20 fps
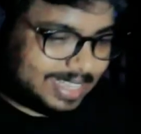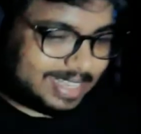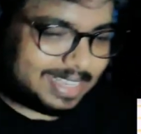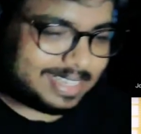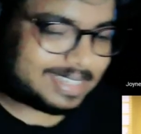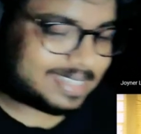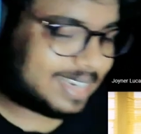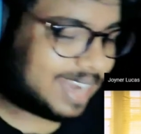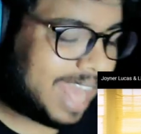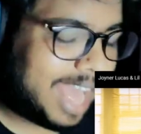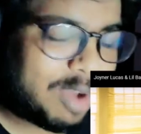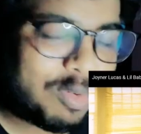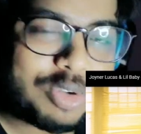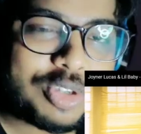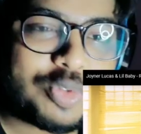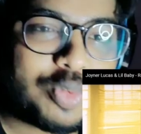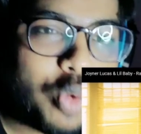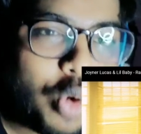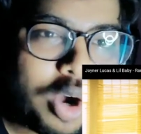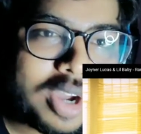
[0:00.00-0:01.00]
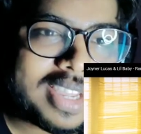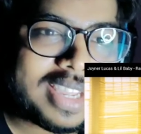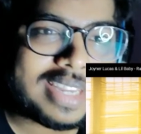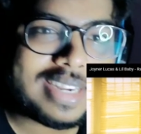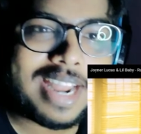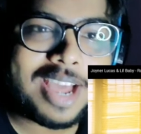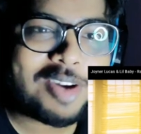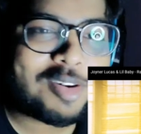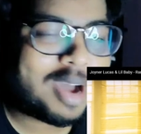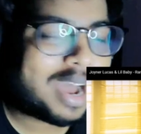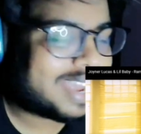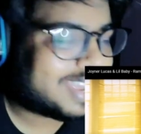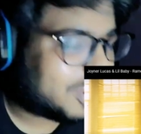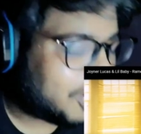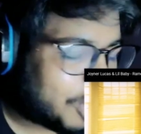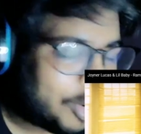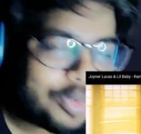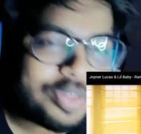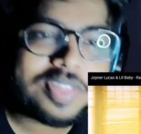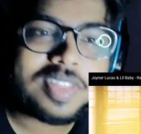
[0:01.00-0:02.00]
he said, I was working now. I
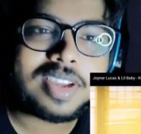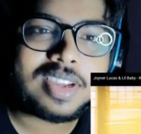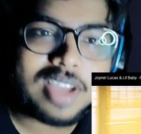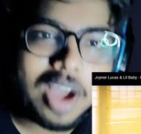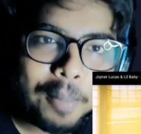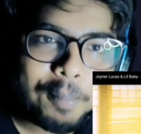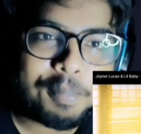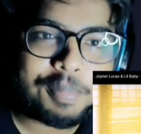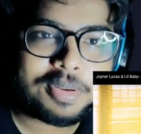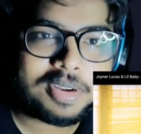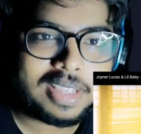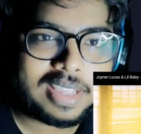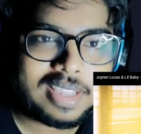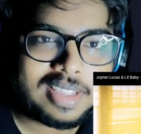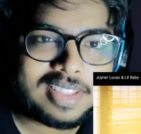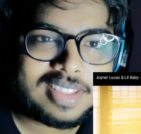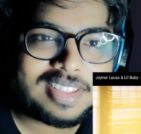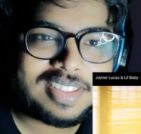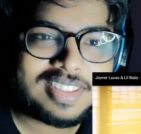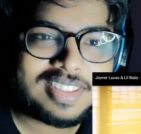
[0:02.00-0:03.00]
own the company.